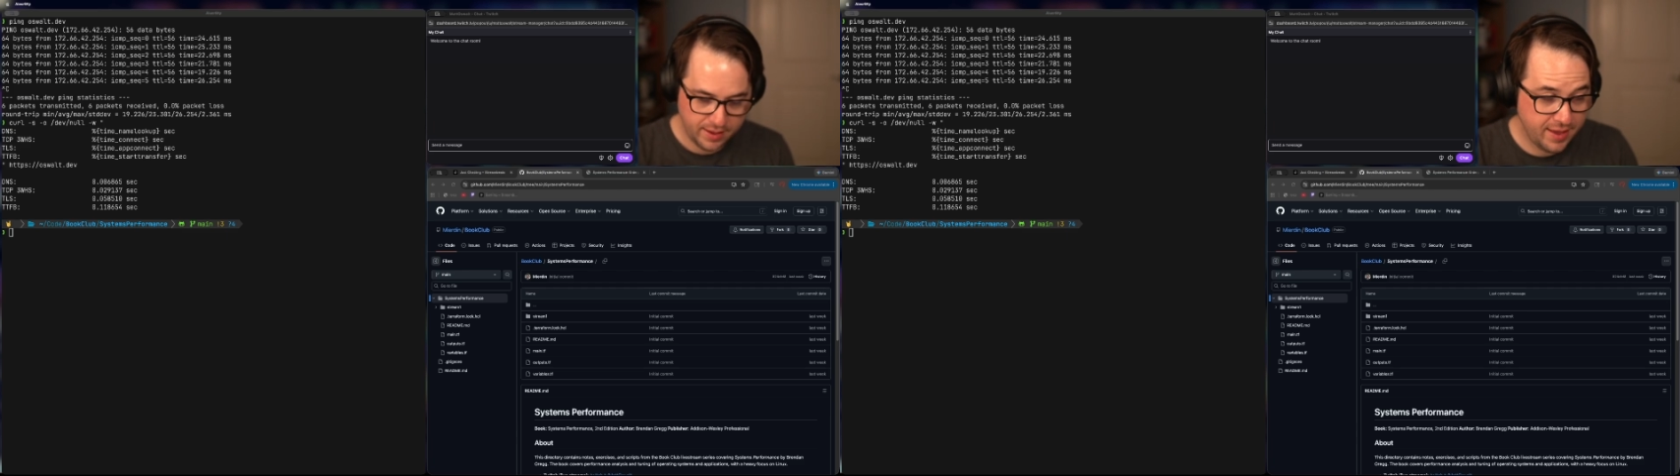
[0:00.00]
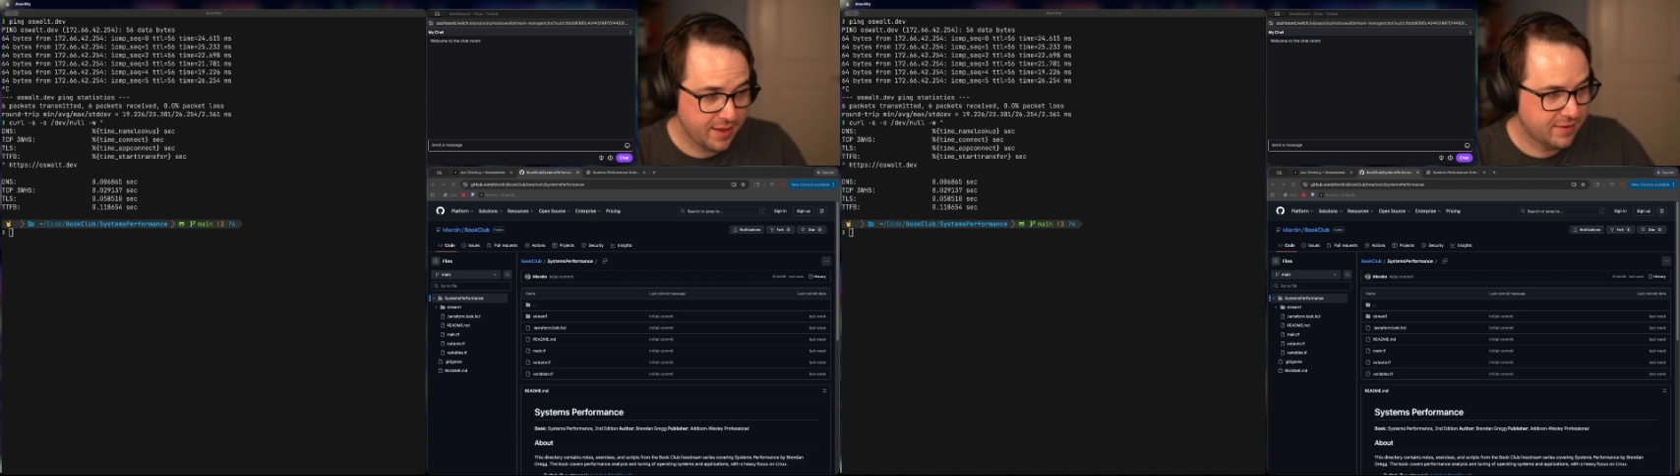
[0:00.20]

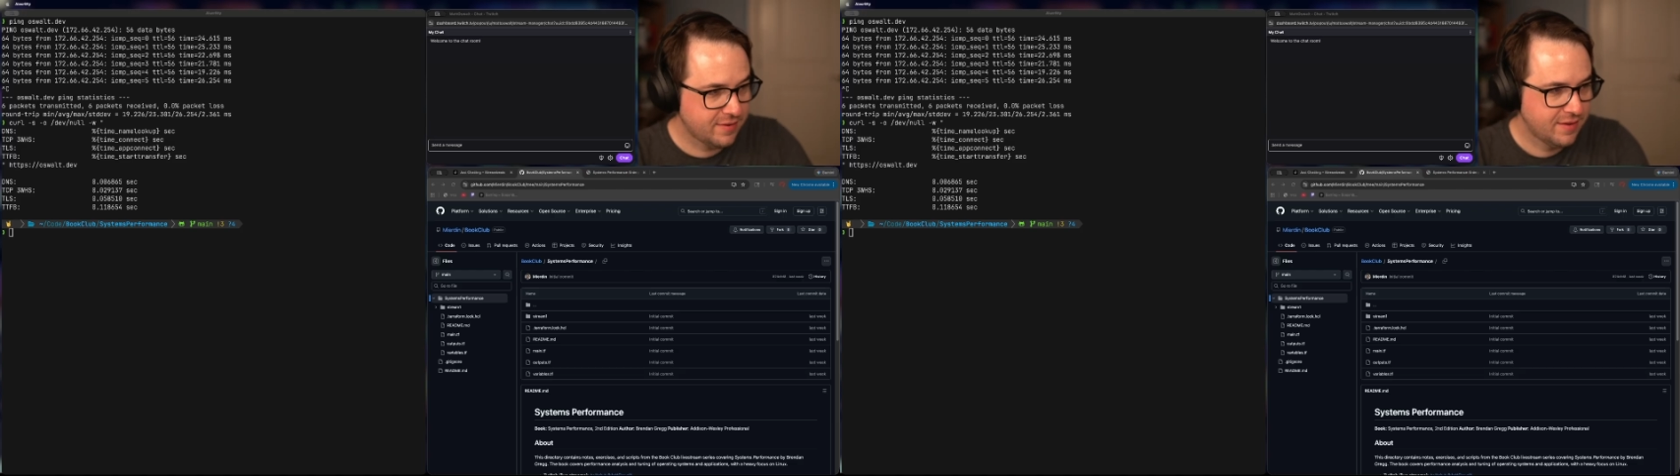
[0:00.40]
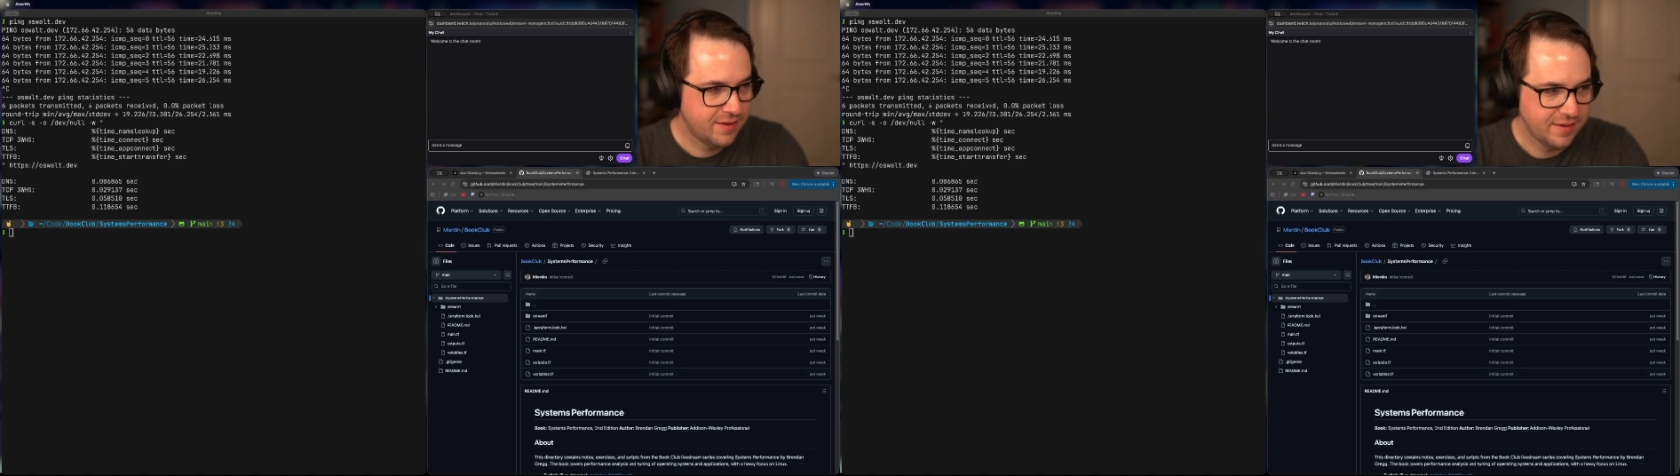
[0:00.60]
And
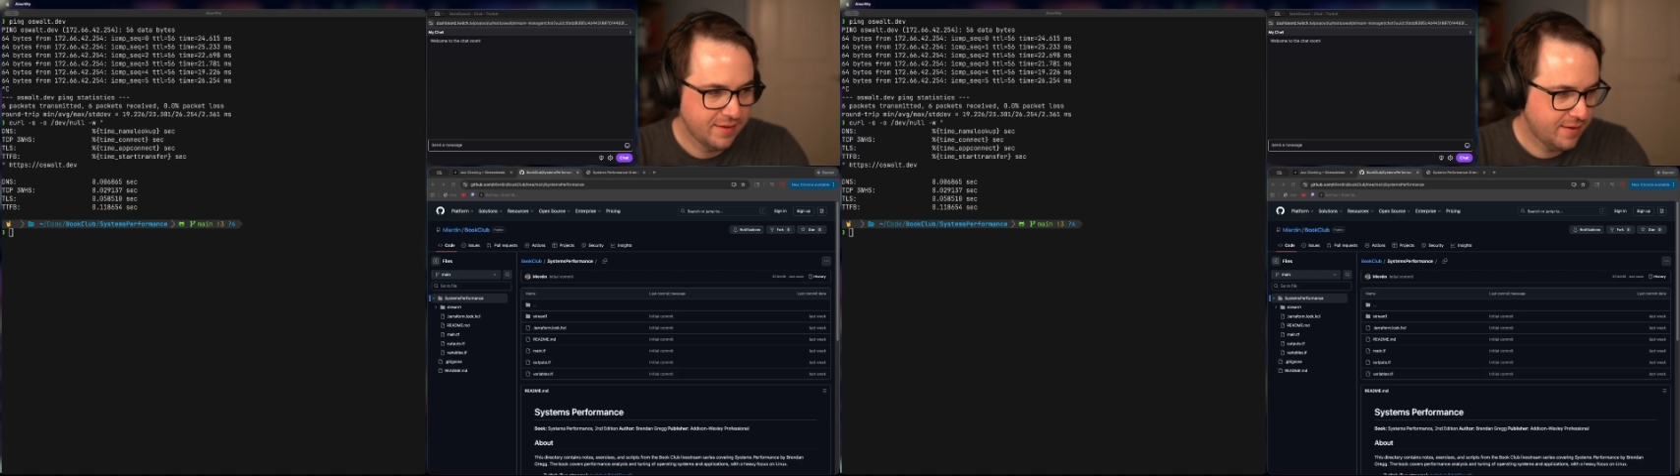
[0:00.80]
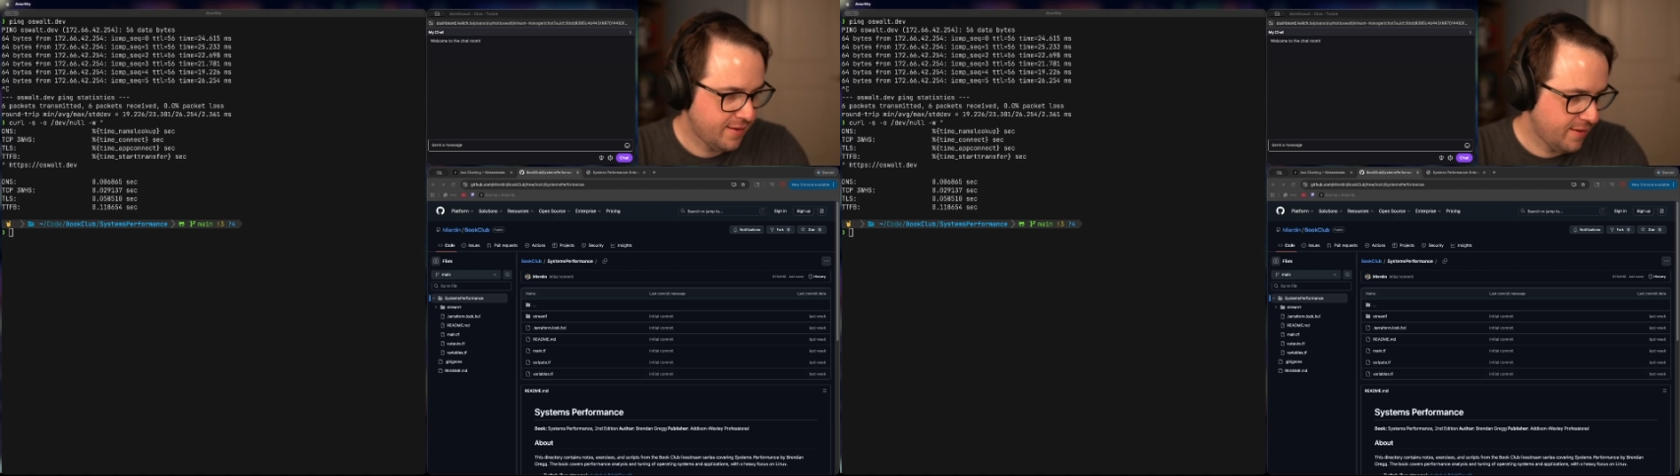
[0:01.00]

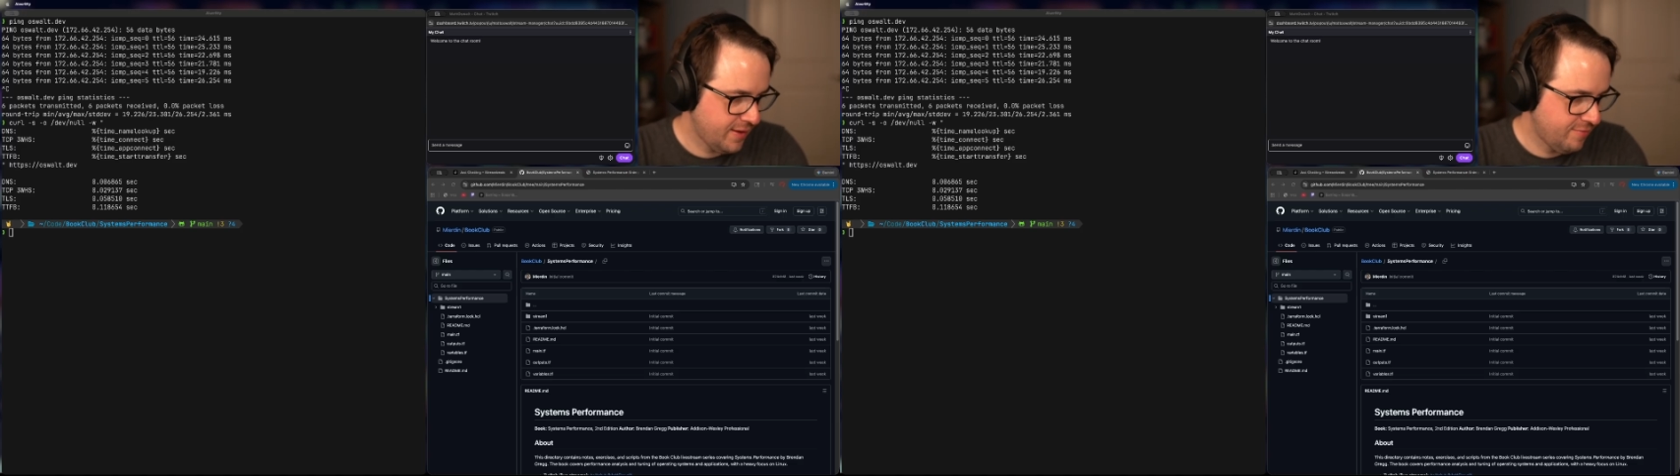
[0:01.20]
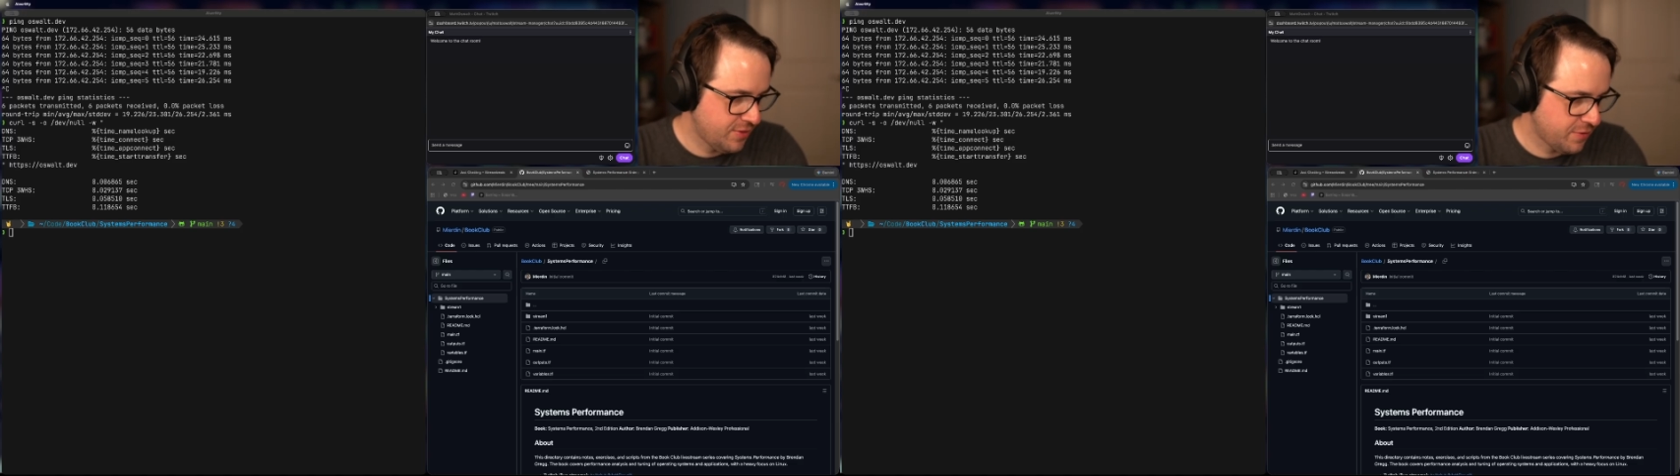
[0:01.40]
even